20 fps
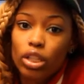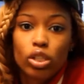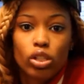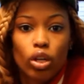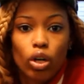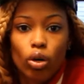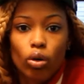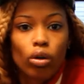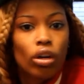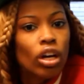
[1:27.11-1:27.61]

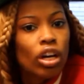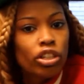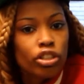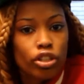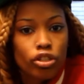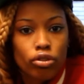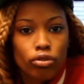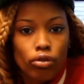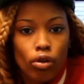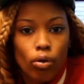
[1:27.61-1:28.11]
So
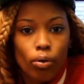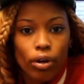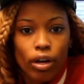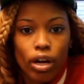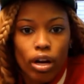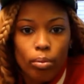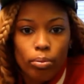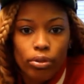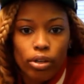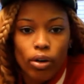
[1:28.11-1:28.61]
just growing
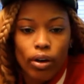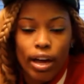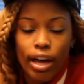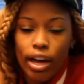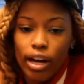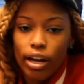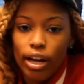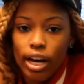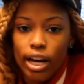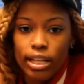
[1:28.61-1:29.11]
up, you know, I
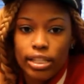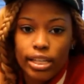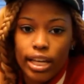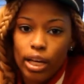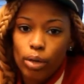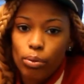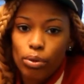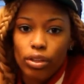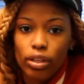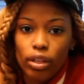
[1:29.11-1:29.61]
had
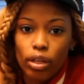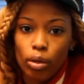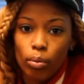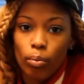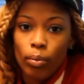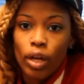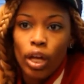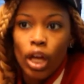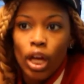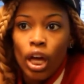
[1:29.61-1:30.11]
contact with
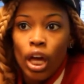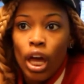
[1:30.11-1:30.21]
them.